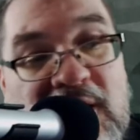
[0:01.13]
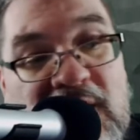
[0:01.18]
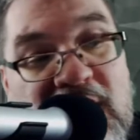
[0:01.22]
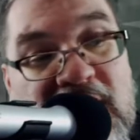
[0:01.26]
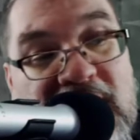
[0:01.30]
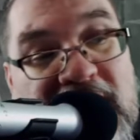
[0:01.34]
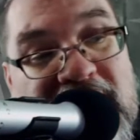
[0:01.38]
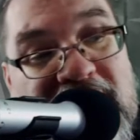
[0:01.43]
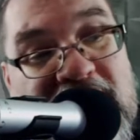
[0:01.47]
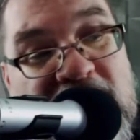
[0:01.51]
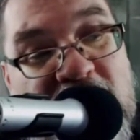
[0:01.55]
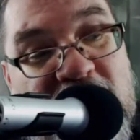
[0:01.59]

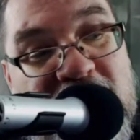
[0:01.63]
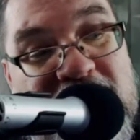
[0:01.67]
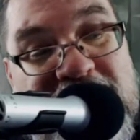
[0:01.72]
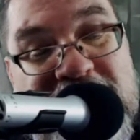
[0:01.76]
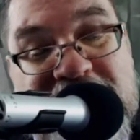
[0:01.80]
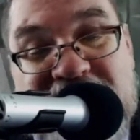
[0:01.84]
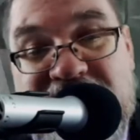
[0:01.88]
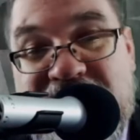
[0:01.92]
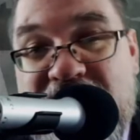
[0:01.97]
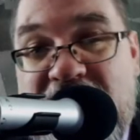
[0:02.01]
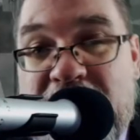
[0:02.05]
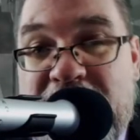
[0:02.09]
Hello,
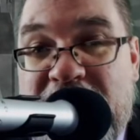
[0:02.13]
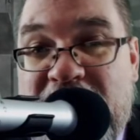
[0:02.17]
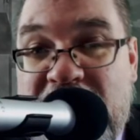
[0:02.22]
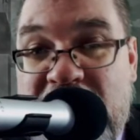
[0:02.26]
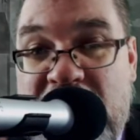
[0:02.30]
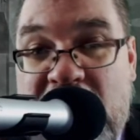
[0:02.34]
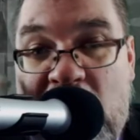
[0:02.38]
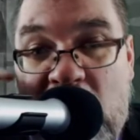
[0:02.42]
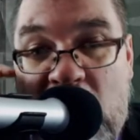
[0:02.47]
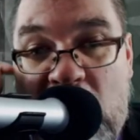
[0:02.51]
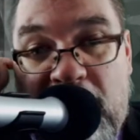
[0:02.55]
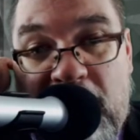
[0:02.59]
ladies and
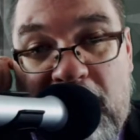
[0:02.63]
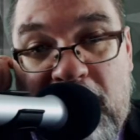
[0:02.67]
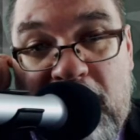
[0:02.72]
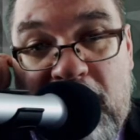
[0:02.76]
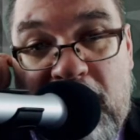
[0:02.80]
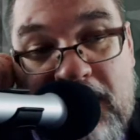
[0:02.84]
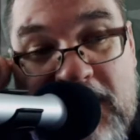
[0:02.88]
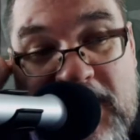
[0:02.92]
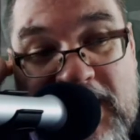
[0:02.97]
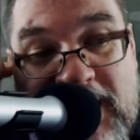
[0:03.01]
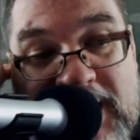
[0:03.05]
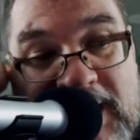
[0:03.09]
gentlemen.
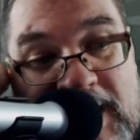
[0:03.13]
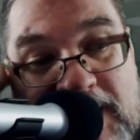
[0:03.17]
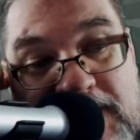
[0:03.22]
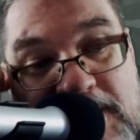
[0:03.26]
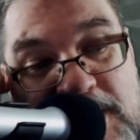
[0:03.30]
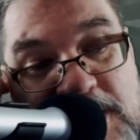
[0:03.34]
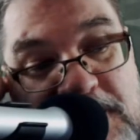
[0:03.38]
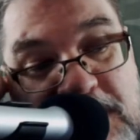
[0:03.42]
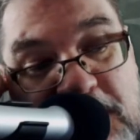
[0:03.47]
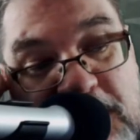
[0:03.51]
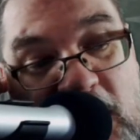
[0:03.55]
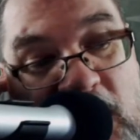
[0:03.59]
My name
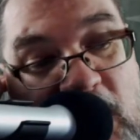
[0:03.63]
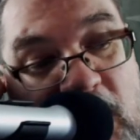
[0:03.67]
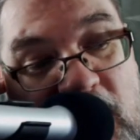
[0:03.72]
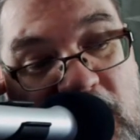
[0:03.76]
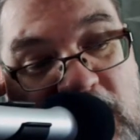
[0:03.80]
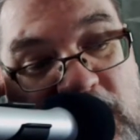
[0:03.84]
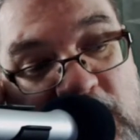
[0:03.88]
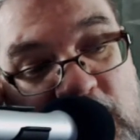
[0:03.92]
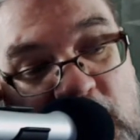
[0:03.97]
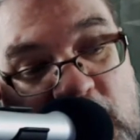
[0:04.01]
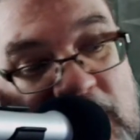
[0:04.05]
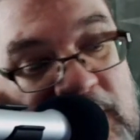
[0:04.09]
is Paul
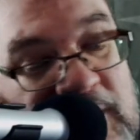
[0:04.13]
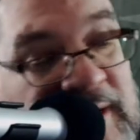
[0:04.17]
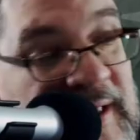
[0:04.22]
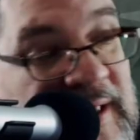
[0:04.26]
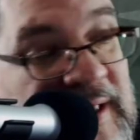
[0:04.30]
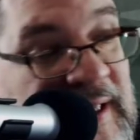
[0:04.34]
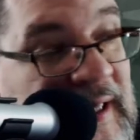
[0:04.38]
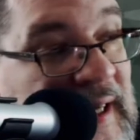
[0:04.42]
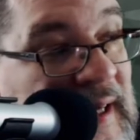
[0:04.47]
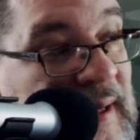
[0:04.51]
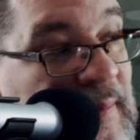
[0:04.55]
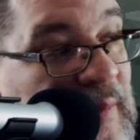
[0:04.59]
Gordon,
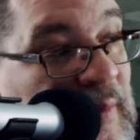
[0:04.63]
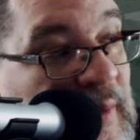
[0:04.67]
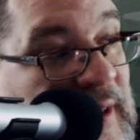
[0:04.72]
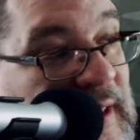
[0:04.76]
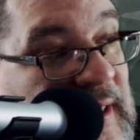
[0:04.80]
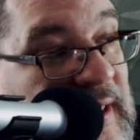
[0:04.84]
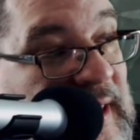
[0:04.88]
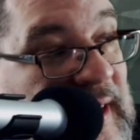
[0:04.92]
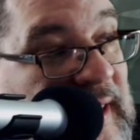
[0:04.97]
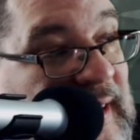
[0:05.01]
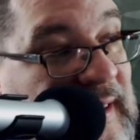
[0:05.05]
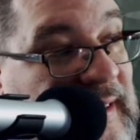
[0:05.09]
and I'm with
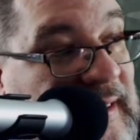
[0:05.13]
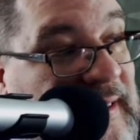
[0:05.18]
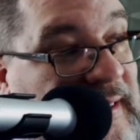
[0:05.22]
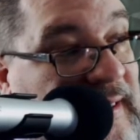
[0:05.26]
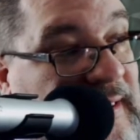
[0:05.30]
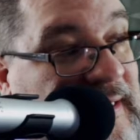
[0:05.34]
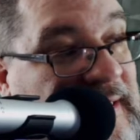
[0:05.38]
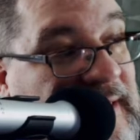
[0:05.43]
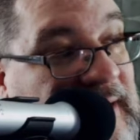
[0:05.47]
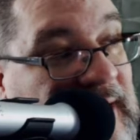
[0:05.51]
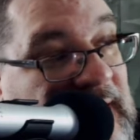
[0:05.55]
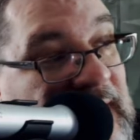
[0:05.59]

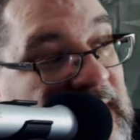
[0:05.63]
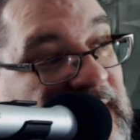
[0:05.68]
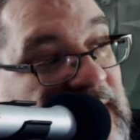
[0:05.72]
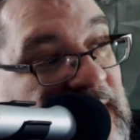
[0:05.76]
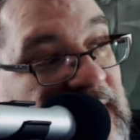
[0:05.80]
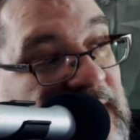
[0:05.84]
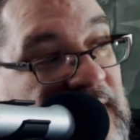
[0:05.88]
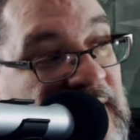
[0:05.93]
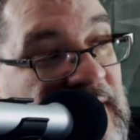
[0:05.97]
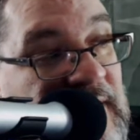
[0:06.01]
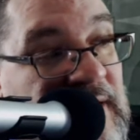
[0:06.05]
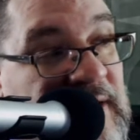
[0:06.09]

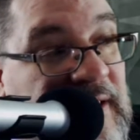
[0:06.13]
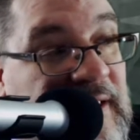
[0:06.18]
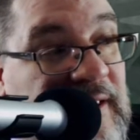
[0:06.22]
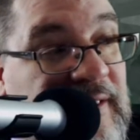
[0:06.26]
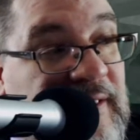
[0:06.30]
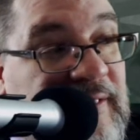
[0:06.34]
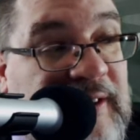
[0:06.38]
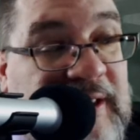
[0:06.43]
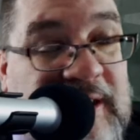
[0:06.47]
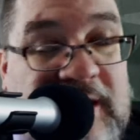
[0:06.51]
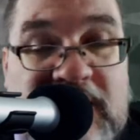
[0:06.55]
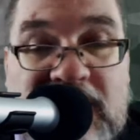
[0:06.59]

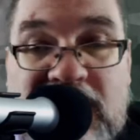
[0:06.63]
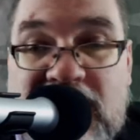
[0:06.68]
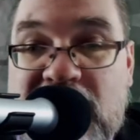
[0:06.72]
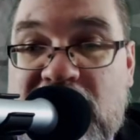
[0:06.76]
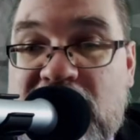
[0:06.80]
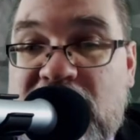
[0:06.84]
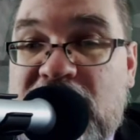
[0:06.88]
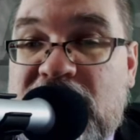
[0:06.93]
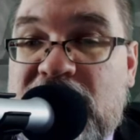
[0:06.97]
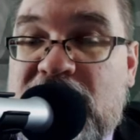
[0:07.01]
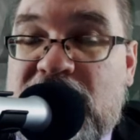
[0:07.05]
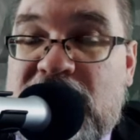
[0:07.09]
iState.TV, and
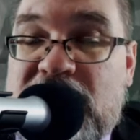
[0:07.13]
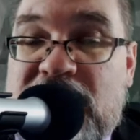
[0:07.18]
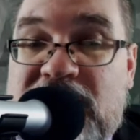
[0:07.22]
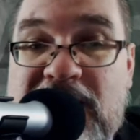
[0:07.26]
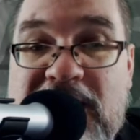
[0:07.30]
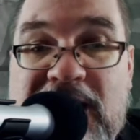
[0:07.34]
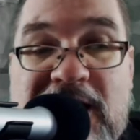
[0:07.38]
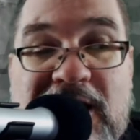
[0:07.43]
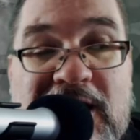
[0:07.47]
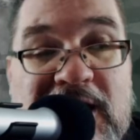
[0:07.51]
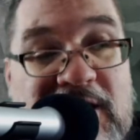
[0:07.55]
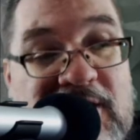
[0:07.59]
this is
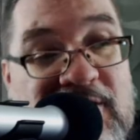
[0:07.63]
a